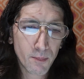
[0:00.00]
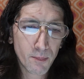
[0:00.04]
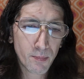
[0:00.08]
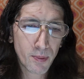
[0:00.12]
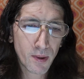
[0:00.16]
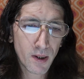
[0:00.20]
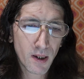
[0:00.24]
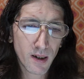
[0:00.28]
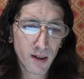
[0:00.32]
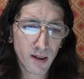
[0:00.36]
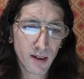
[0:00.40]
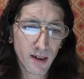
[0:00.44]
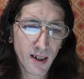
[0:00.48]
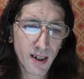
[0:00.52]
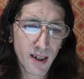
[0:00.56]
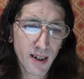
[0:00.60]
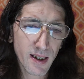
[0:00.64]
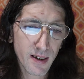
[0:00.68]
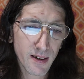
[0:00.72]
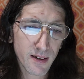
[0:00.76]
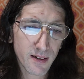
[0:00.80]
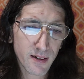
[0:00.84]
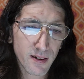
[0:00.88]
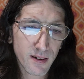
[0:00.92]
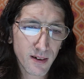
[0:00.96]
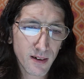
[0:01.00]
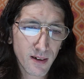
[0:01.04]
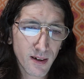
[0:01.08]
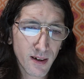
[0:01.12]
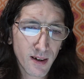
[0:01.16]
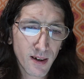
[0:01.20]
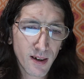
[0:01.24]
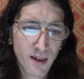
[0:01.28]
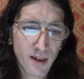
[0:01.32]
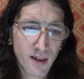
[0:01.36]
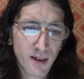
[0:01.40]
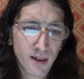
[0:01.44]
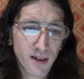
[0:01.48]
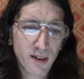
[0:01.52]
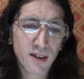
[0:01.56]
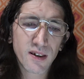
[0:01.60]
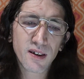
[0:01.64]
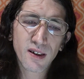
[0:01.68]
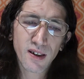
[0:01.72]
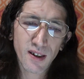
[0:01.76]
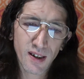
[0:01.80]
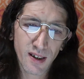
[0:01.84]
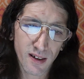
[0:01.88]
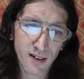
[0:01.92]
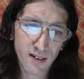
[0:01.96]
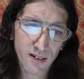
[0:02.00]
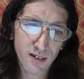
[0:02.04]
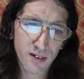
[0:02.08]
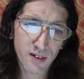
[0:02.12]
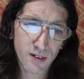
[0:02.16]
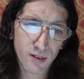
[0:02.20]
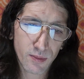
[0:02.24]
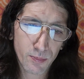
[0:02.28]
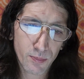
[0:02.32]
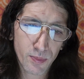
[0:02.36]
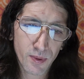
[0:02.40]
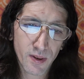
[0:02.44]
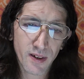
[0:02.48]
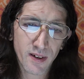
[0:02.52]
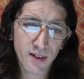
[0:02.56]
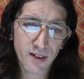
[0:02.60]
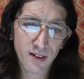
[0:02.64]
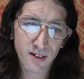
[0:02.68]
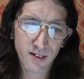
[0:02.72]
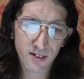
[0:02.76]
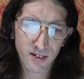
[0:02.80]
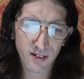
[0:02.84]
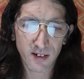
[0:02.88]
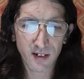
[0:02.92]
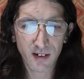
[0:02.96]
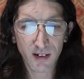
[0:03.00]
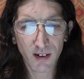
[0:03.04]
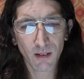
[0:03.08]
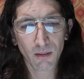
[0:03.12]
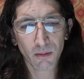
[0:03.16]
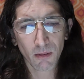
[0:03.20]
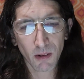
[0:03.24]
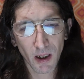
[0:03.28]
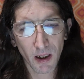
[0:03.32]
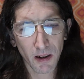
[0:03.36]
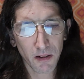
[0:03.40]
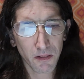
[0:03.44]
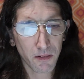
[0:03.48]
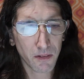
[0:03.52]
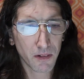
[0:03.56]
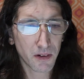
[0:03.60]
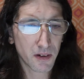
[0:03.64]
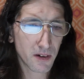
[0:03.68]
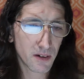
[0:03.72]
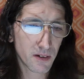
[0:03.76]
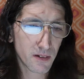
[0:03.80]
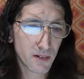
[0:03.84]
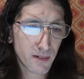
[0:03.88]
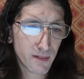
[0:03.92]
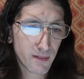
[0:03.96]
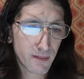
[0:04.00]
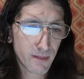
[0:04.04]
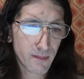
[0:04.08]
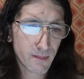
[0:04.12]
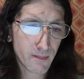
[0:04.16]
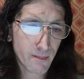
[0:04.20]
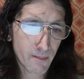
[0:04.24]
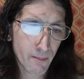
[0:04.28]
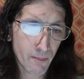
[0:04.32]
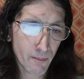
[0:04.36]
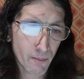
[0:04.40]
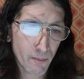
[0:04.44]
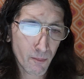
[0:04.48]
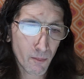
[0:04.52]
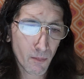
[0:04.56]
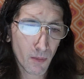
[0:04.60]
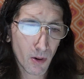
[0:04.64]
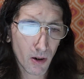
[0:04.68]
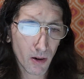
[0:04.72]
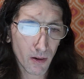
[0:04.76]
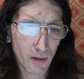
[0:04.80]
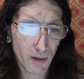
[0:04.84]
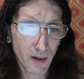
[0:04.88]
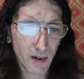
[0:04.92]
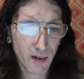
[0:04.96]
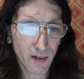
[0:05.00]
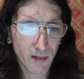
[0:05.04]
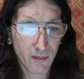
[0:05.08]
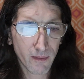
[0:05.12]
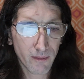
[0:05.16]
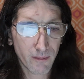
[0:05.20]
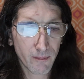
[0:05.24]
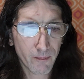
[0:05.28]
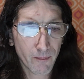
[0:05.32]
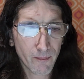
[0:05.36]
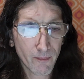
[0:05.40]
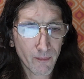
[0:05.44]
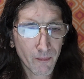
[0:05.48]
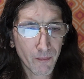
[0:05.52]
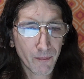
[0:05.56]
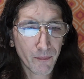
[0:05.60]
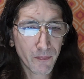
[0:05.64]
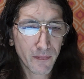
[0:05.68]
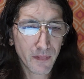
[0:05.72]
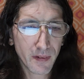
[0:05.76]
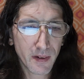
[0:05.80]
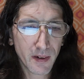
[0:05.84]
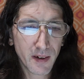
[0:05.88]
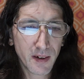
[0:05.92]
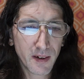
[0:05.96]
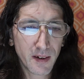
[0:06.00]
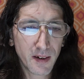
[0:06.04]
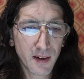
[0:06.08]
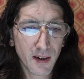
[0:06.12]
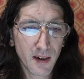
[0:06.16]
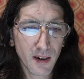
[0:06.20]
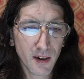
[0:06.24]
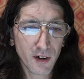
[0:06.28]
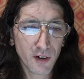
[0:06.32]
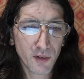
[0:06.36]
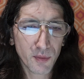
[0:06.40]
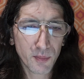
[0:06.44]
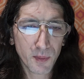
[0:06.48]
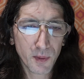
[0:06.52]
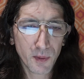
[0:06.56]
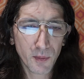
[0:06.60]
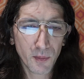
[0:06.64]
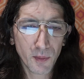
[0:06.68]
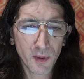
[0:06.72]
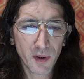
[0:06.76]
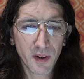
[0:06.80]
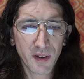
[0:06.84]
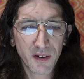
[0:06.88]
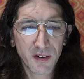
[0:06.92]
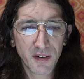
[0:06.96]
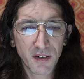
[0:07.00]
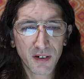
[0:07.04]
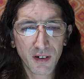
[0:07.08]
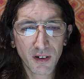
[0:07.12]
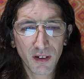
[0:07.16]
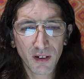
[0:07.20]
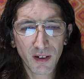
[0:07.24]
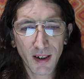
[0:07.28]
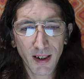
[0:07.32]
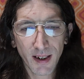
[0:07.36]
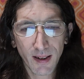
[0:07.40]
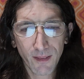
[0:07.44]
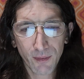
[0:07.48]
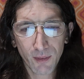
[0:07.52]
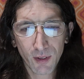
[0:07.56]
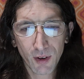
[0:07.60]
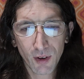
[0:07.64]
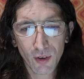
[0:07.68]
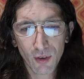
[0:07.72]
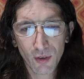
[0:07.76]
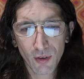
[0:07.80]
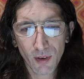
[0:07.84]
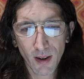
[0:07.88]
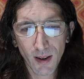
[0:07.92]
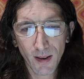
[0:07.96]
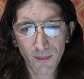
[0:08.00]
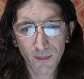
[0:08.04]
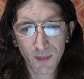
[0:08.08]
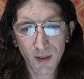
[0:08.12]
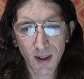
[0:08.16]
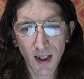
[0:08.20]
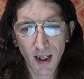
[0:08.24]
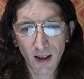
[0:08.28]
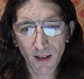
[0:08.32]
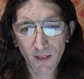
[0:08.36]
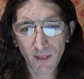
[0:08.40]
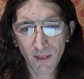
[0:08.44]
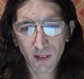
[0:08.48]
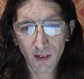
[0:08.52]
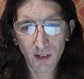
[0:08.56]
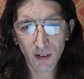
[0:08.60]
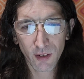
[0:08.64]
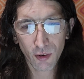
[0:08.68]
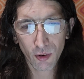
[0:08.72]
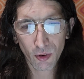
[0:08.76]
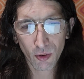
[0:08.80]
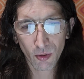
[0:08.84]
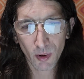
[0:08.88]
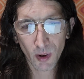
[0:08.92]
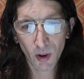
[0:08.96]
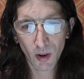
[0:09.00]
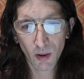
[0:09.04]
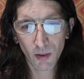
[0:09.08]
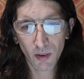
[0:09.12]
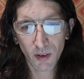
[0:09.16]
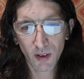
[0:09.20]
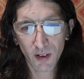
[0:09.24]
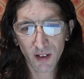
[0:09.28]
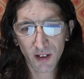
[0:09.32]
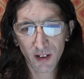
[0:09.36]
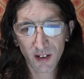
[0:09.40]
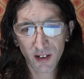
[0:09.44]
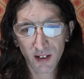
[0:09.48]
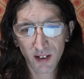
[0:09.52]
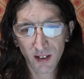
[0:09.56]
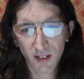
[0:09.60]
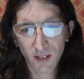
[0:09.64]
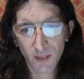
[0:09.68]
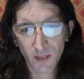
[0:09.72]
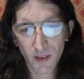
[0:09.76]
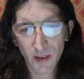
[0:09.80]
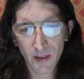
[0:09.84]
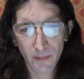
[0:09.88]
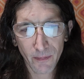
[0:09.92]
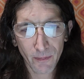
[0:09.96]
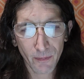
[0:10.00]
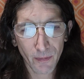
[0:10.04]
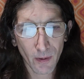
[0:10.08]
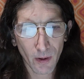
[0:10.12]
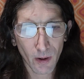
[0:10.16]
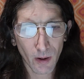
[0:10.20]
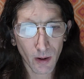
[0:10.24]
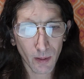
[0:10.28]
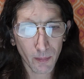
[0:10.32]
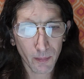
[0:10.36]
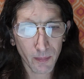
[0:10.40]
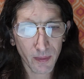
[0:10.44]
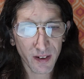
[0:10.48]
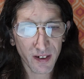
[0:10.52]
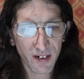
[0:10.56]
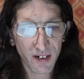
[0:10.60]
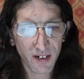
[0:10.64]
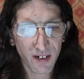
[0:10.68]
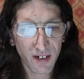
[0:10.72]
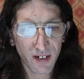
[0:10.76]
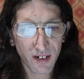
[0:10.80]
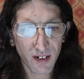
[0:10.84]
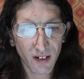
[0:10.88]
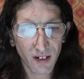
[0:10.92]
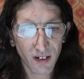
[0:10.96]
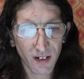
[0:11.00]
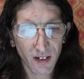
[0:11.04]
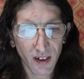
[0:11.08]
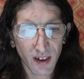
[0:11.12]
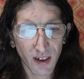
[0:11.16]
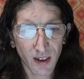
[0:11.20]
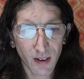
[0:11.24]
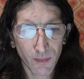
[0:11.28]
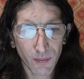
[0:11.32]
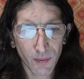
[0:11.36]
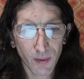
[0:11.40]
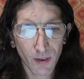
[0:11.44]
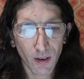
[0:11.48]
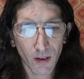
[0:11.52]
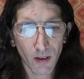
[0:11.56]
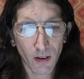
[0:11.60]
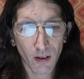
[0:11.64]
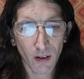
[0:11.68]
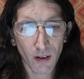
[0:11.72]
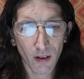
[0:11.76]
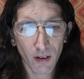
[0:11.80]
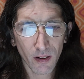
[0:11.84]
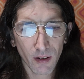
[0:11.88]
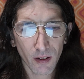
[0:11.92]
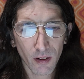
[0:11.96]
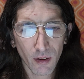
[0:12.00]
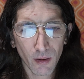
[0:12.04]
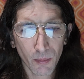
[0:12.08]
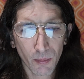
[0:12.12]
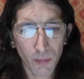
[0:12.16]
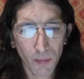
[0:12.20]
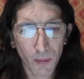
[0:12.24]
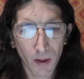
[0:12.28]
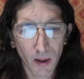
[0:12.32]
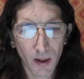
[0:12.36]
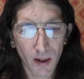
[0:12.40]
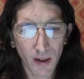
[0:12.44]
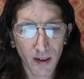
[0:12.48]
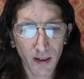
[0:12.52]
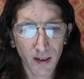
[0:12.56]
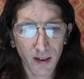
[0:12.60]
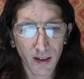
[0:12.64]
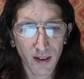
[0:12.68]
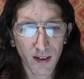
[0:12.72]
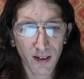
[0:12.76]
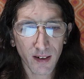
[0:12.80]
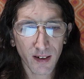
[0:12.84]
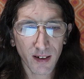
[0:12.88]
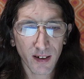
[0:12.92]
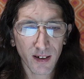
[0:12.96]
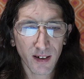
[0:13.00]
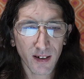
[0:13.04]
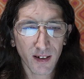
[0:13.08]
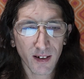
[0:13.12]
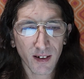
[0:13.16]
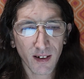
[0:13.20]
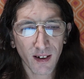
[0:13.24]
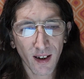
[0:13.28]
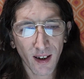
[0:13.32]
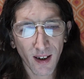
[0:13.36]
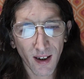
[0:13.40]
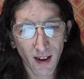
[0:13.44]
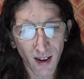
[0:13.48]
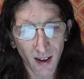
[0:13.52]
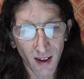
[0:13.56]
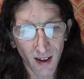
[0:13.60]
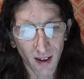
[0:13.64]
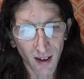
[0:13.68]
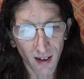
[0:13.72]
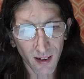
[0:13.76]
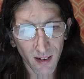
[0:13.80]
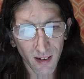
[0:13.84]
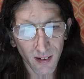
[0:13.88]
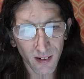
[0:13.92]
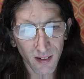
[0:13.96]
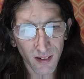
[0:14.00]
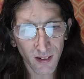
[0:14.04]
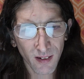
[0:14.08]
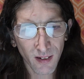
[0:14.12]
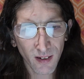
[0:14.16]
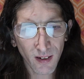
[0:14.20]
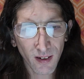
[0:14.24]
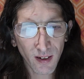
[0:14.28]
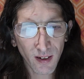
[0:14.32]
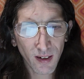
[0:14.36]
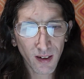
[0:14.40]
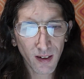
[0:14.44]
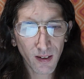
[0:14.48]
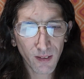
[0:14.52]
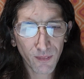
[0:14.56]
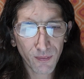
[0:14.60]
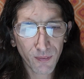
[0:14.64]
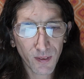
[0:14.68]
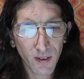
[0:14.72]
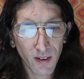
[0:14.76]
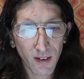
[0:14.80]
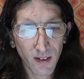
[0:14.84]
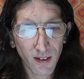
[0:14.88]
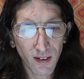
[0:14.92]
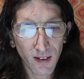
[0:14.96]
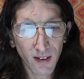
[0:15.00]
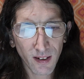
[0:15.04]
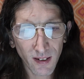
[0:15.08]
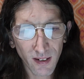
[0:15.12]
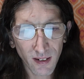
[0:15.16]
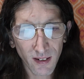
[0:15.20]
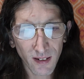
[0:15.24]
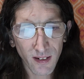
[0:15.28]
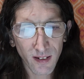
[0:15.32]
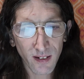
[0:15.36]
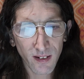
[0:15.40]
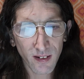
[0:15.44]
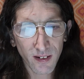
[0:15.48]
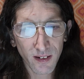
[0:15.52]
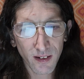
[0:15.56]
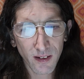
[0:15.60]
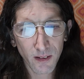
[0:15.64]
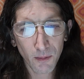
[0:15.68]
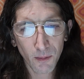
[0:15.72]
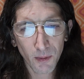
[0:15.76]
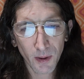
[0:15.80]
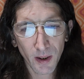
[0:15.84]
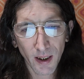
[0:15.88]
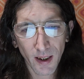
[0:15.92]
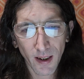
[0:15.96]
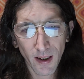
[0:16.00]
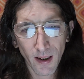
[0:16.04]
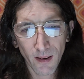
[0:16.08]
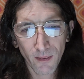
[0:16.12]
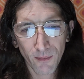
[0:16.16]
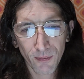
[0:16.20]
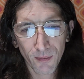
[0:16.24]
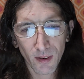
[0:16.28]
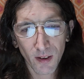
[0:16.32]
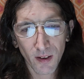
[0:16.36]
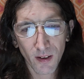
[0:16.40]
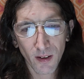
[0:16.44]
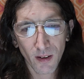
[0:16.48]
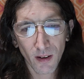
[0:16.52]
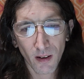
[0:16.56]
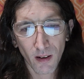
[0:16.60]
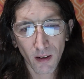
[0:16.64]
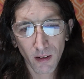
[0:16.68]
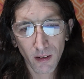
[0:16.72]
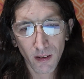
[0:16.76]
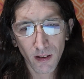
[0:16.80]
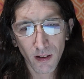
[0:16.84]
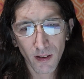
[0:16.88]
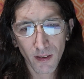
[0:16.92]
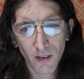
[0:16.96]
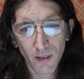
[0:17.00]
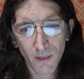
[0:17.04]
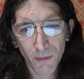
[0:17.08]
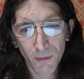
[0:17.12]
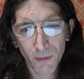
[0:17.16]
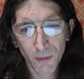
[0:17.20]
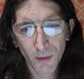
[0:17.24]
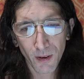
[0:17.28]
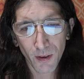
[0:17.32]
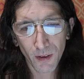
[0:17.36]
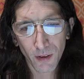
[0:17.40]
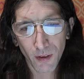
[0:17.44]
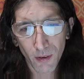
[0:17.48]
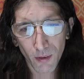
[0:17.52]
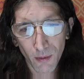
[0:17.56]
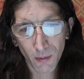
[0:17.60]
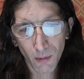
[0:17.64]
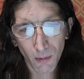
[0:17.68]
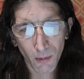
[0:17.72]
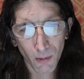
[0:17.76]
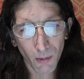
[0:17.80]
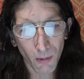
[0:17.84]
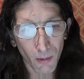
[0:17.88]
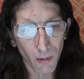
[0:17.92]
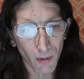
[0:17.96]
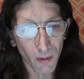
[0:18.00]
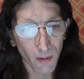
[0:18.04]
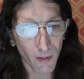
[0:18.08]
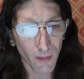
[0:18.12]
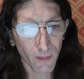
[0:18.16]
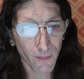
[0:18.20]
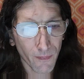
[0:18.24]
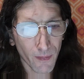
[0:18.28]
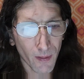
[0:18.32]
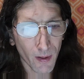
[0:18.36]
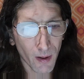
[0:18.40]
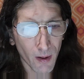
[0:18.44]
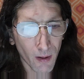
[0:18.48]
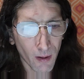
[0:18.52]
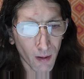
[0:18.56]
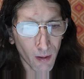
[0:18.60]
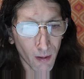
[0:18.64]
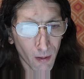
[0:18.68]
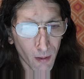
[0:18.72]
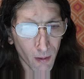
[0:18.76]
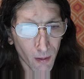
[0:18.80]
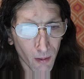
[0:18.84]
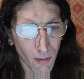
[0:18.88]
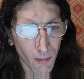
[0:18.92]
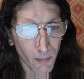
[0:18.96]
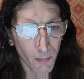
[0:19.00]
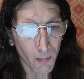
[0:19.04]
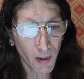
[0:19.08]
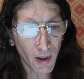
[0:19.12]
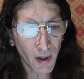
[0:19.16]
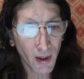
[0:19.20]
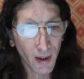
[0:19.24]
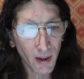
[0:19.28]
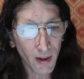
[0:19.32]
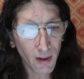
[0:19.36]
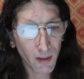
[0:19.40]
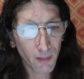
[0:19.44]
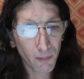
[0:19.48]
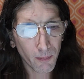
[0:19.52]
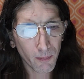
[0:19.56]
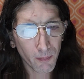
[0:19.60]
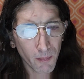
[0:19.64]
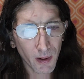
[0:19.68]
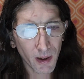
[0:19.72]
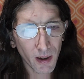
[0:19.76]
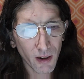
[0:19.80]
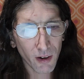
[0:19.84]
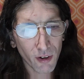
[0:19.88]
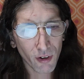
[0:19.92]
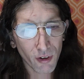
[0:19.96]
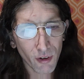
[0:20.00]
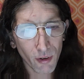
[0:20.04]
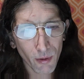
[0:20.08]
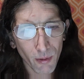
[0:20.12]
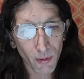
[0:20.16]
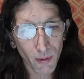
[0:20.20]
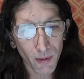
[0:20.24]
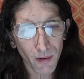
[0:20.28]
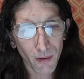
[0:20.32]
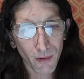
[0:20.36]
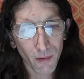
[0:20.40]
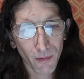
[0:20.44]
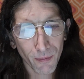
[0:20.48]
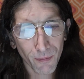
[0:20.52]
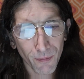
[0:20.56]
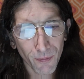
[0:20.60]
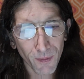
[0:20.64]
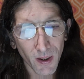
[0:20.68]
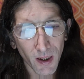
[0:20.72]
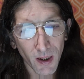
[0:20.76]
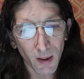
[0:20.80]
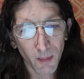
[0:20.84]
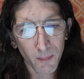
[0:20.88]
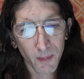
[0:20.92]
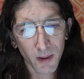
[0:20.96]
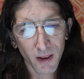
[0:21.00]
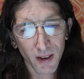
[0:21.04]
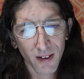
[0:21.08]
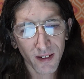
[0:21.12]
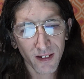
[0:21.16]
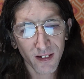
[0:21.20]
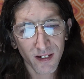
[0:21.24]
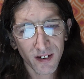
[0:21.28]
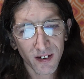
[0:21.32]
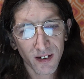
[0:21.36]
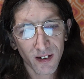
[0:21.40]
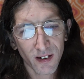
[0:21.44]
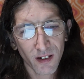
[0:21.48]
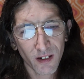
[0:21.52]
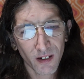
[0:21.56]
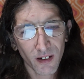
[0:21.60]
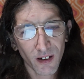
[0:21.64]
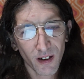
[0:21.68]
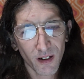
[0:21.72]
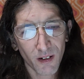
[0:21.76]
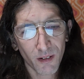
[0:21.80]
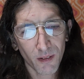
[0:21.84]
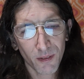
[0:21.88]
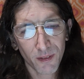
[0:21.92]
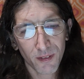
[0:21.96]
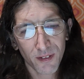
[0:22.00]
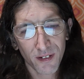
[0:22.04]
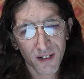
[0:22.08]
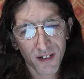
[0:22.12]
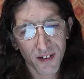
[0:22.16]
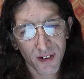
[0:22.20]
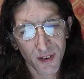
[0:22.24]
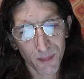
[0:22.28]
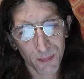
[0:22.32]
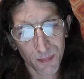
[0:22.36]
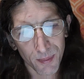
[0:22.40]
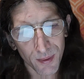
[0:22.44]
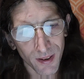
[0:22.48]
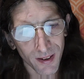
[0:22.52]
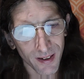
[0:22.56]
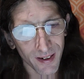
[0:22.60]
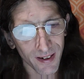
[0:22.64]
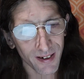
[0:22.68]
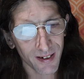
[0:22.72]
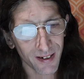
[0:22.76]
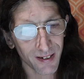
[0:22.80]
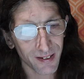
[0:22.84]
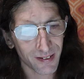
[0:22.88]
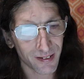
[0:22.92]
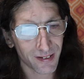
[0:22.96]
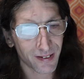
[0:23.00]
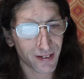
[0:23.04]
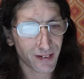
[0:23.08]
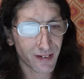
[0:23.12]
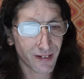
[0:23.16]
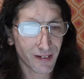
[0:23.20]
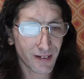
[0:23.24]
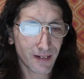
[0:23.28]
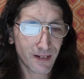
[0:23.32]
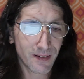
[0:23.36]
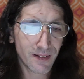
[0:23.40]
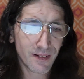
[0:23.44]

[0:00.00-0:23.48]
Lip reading: Paulette, "Yes, but this is the road." Martin, "Yes, but we still have to drive down this road and see if the farm is still even occupied and intact. If it is, then we have to knock on the front door of the home and make sure your family still owns the place."